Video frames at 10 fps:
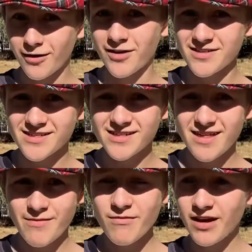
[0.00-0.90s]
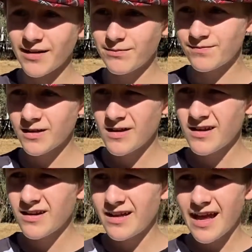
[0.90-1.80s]
answer them.
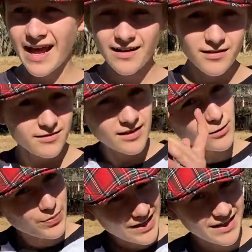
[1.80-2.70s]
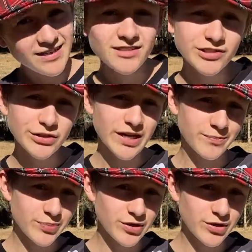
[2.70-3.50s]
There'll be an Instagram